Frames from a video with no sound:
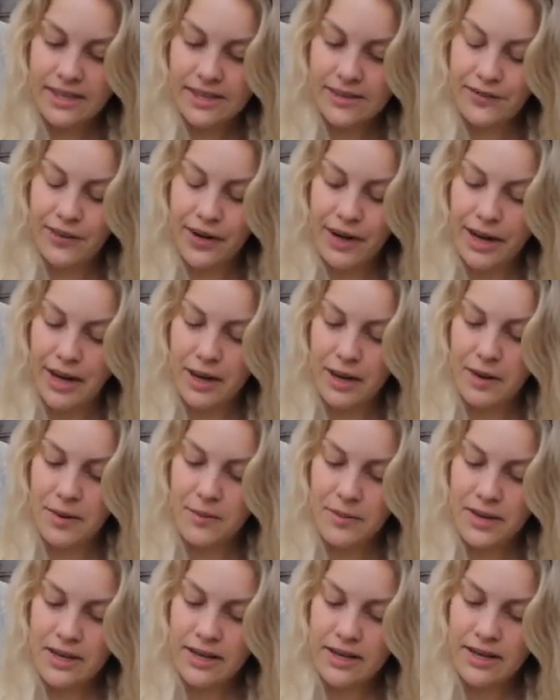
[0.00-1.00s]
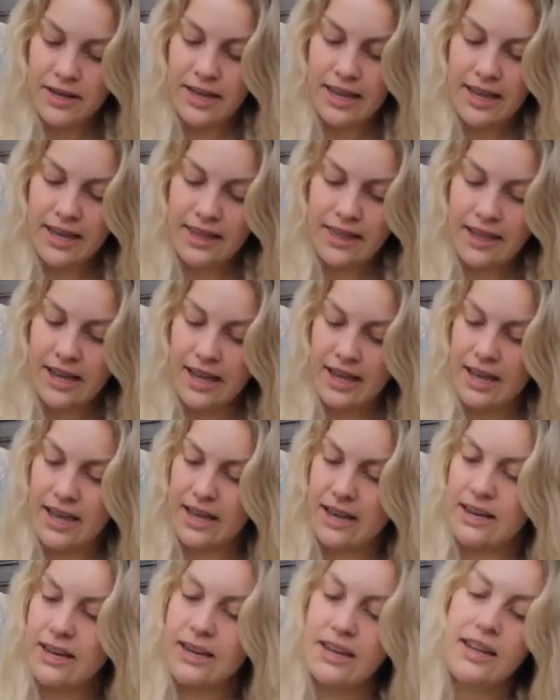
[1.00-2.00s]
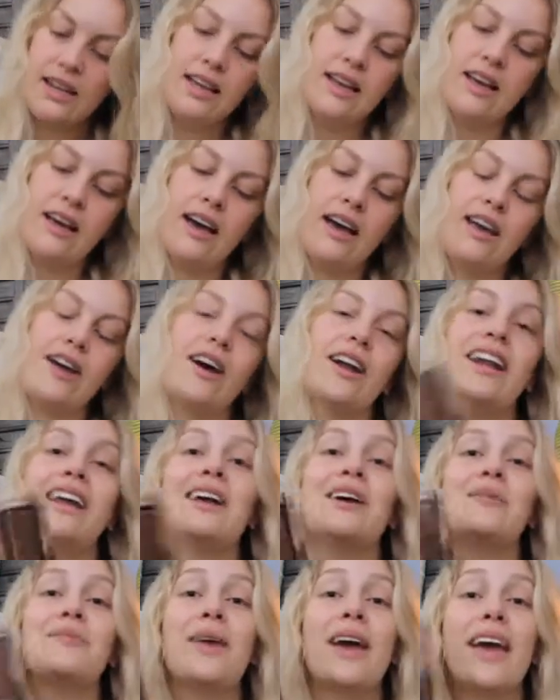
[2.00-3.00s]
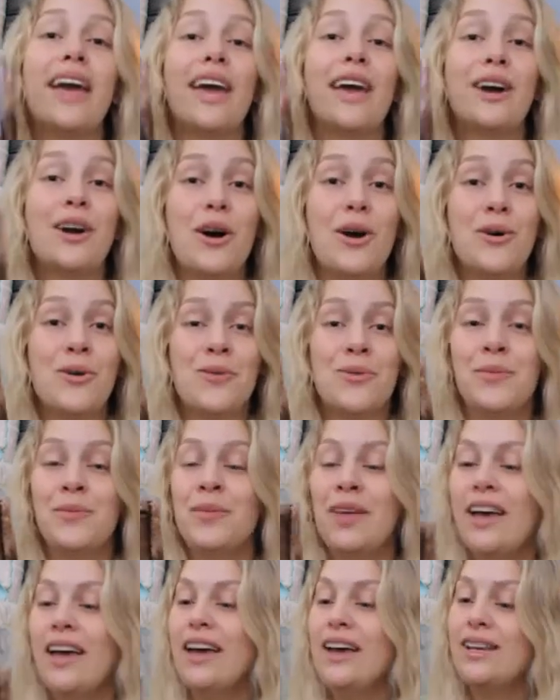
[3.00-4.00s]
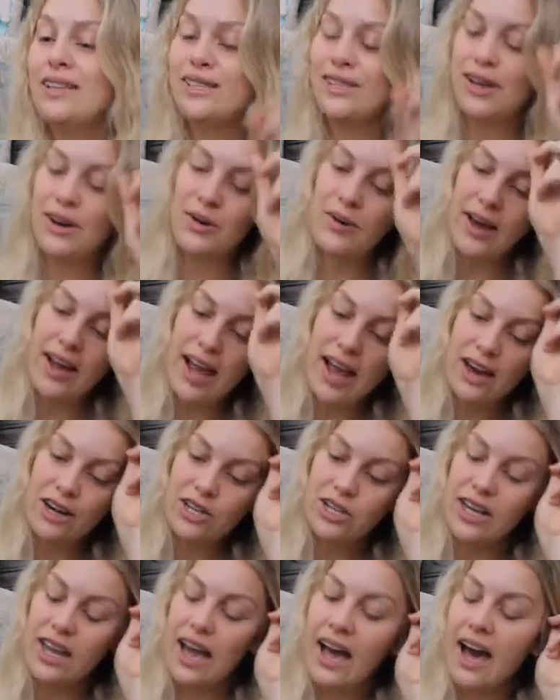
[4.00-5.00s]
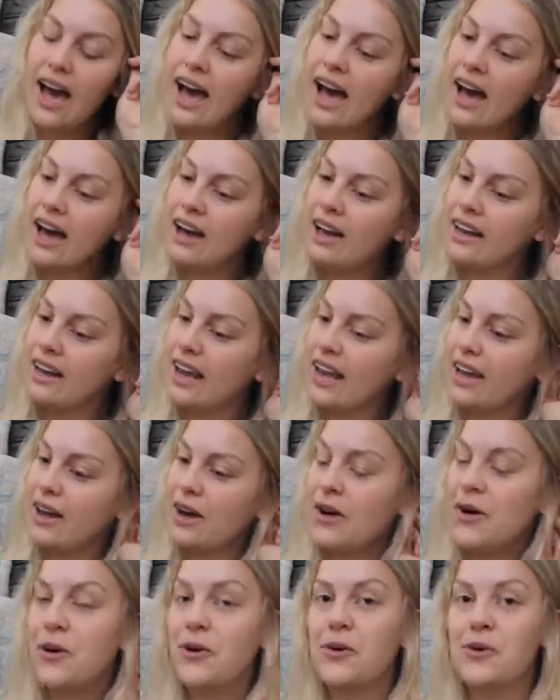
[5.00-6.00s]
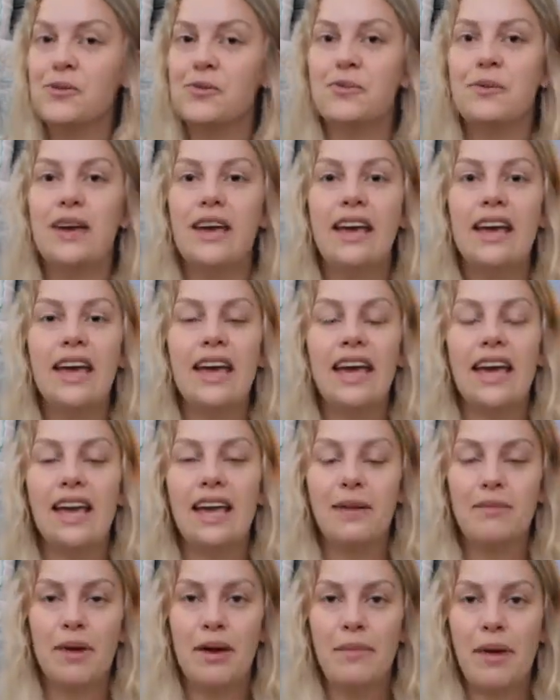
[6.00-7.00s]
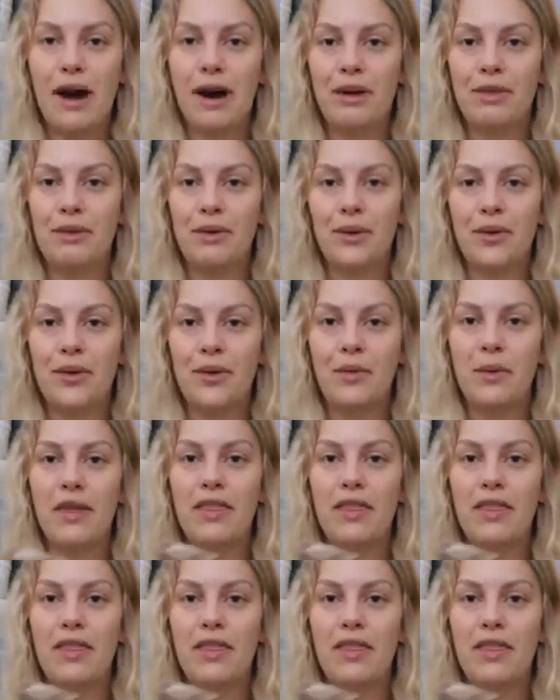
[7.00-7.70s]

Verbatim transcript: for him. And then I got him a comb so I actually had a comb in my bathroom